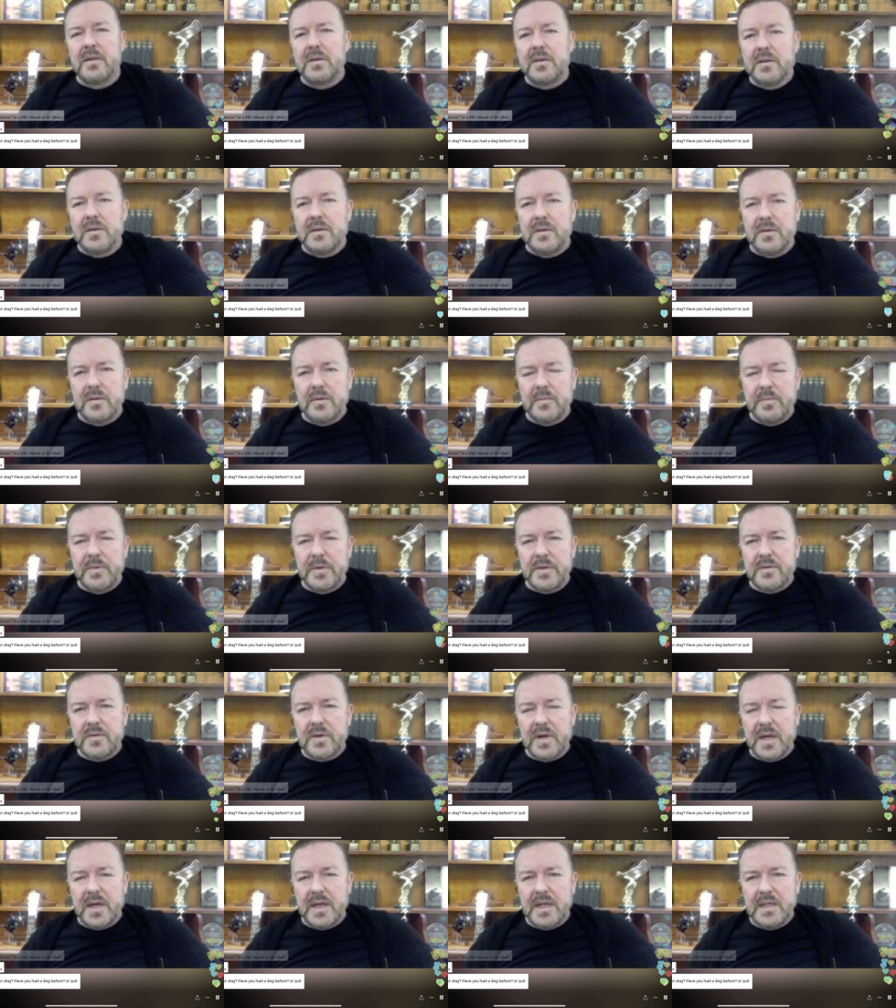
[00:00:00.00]
you're
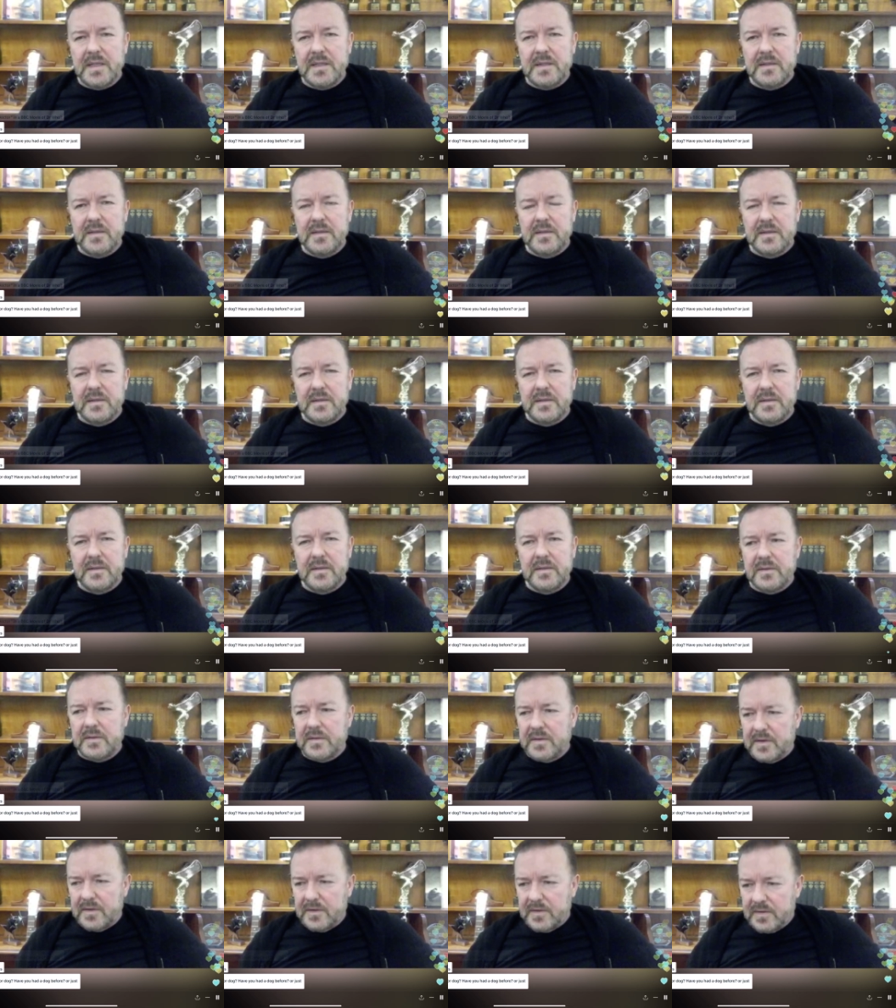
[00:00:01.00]
betraying,
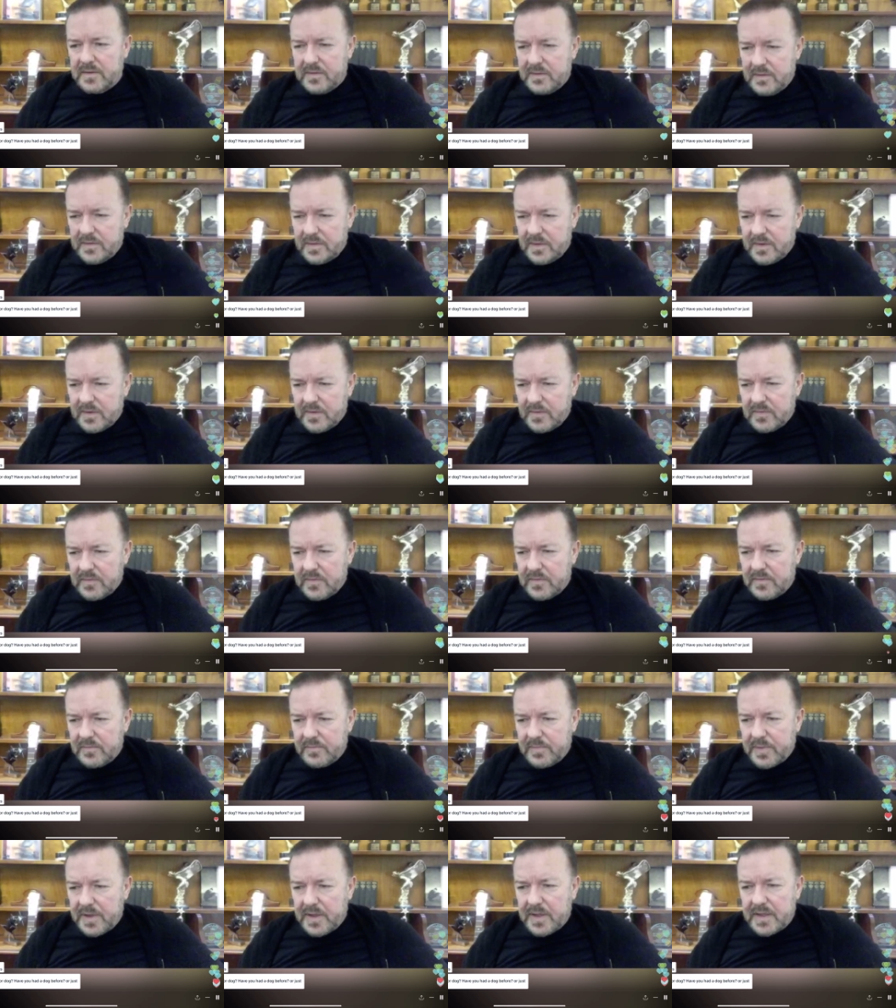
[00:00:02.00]
you know,
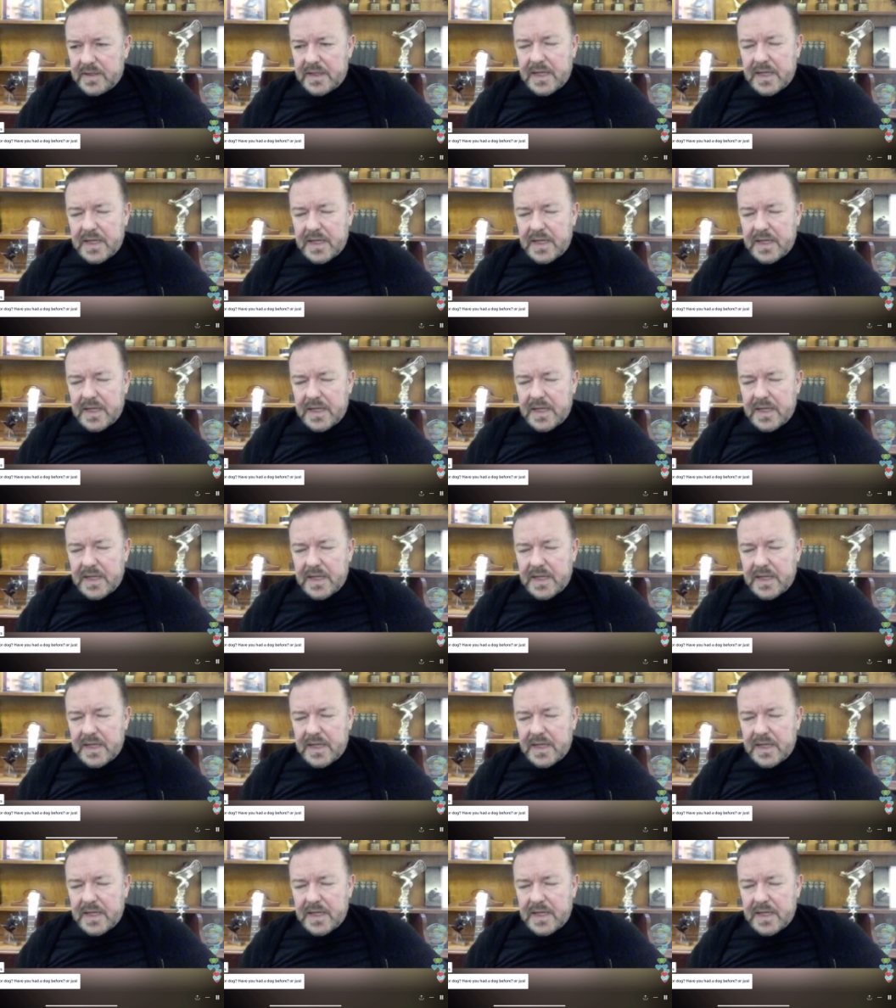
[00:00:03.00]
but